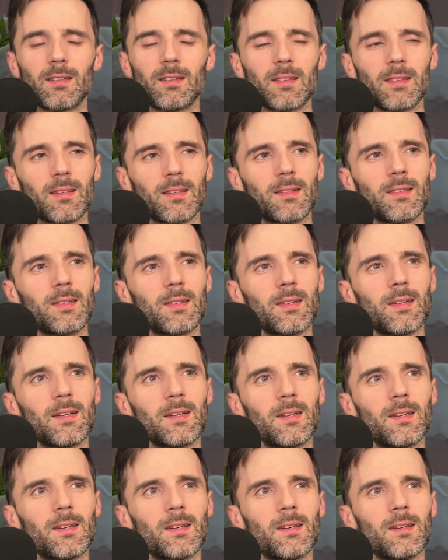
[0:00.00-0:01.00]
Like,
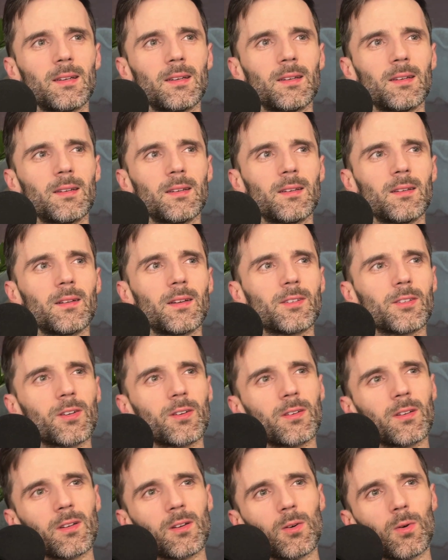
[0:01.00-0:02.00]
I
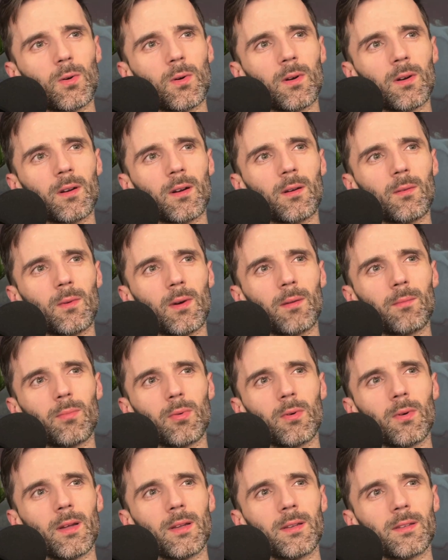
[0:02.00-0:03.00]
turned a corner at one
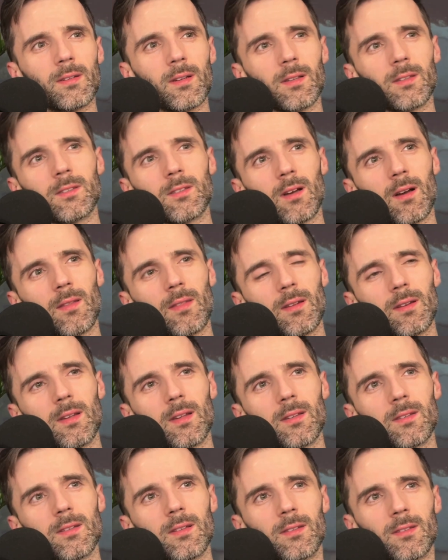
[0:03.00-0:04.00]
point and I saw in the
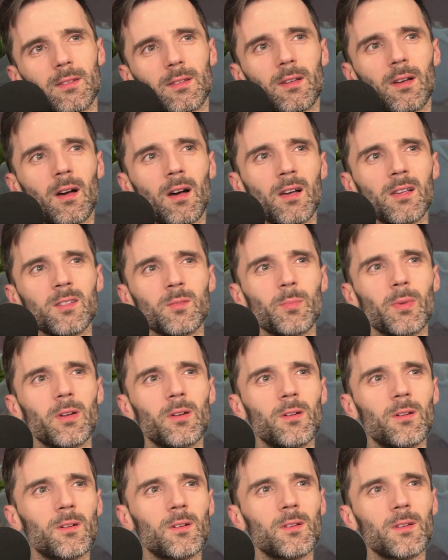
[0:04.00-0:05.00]
distance a
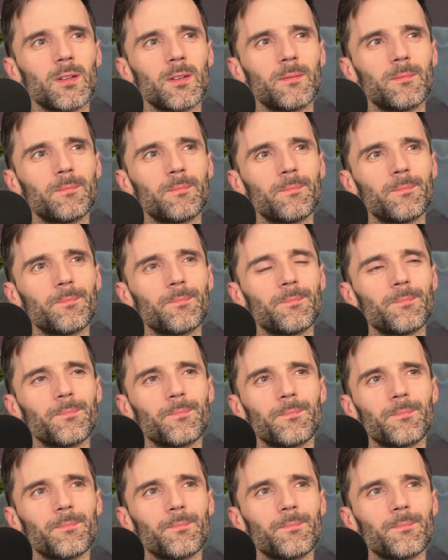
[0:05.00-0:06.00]
hospital, and
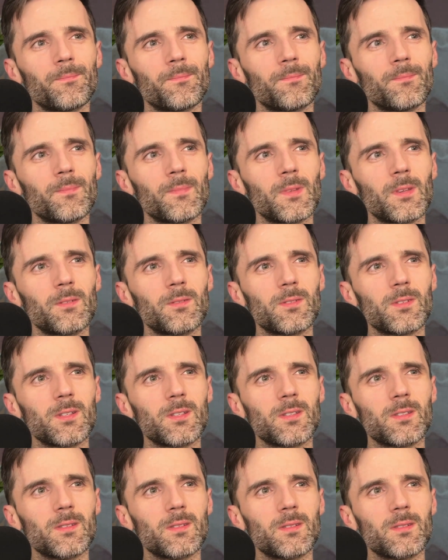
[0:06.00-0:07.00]
it's
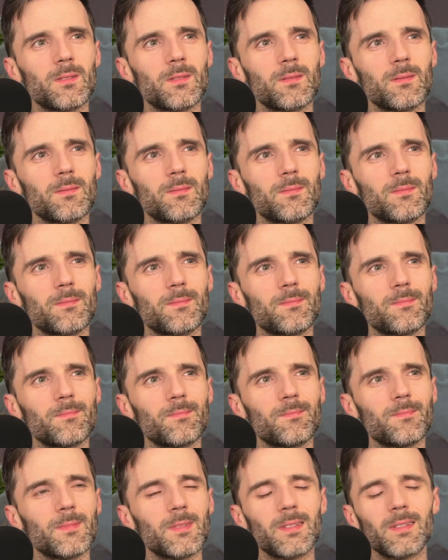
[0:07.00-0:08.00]
just,
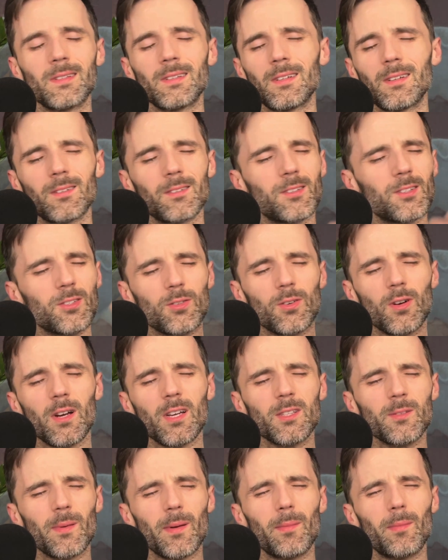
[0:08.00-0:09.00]
I don't know, it just
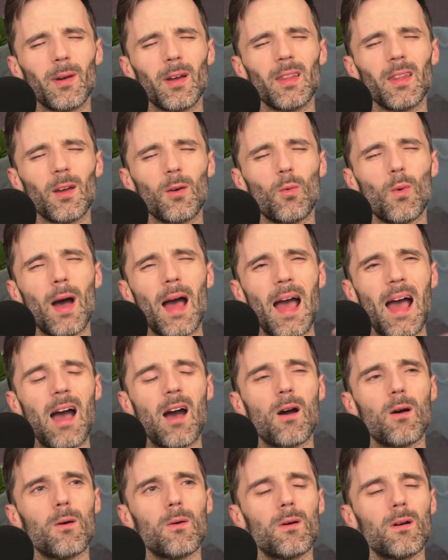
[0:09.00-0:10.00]
crossed my mind like, wow,